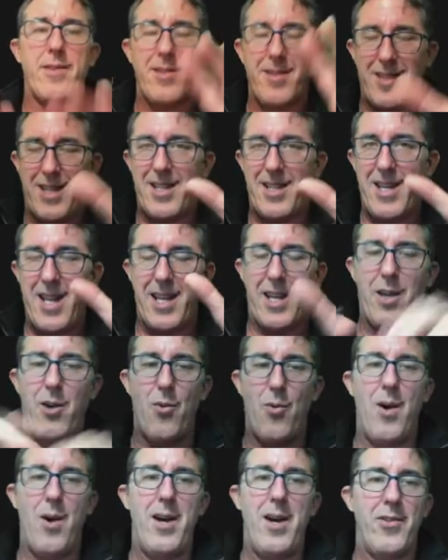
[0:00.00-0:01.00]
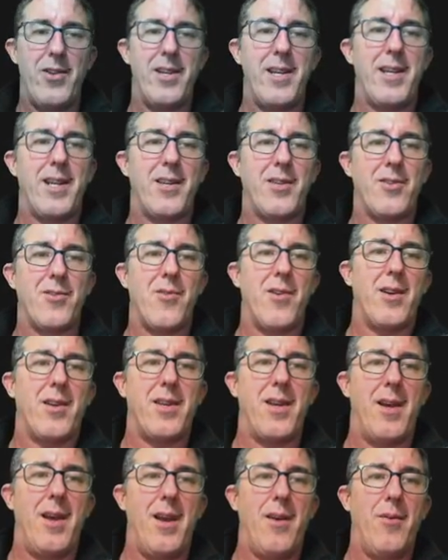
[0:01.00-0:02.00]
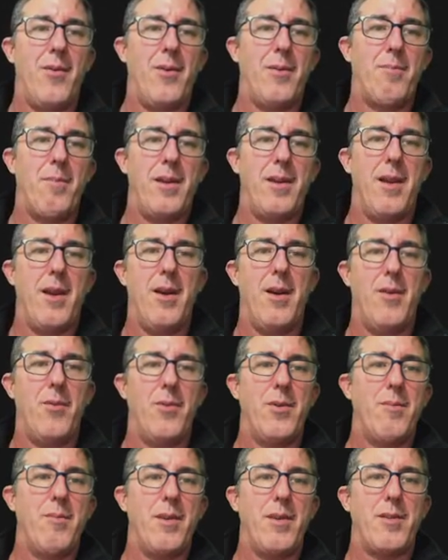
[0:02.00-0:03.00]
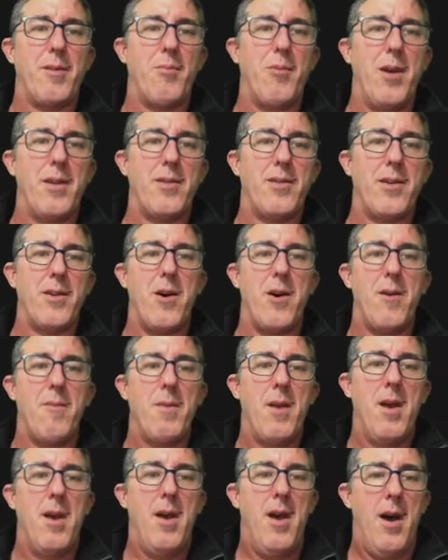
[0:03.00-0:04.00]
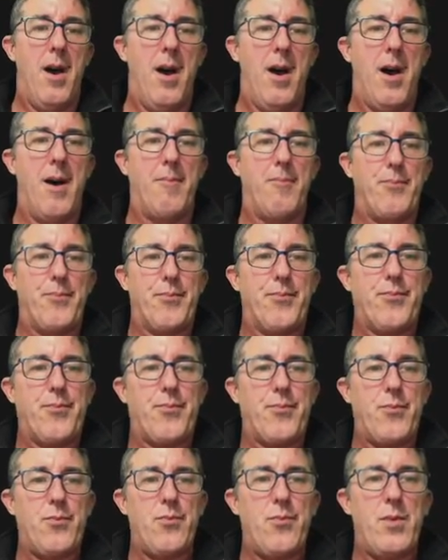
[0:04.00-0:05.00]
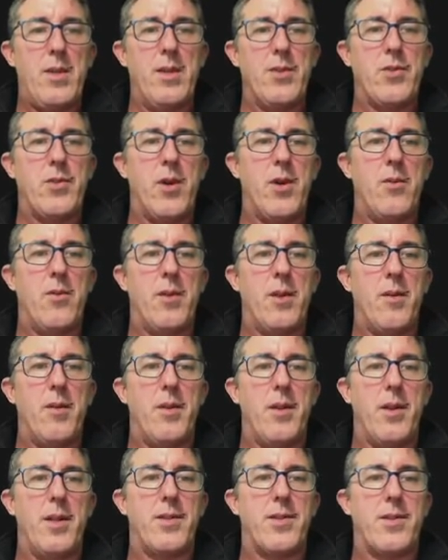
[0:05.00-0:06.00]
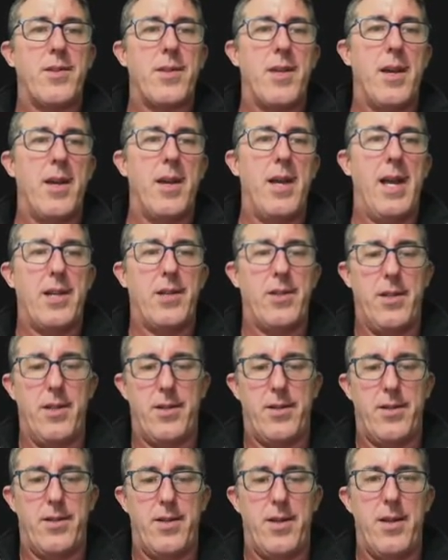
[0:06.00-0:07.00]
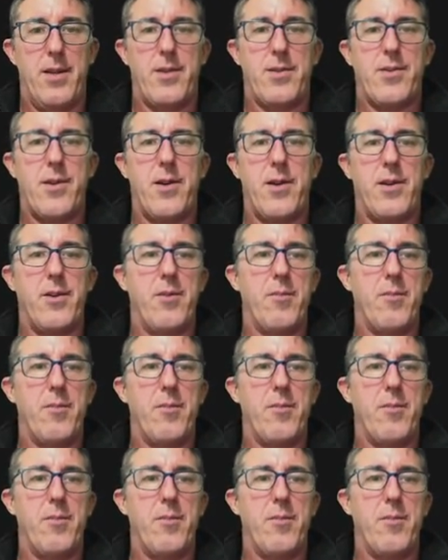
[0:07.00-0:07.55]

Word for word: is going to take you a while to deconstruct. I, I would be uh, I wouldn't be surprised at all. Um, so let, us uh, actually let's uh, start a new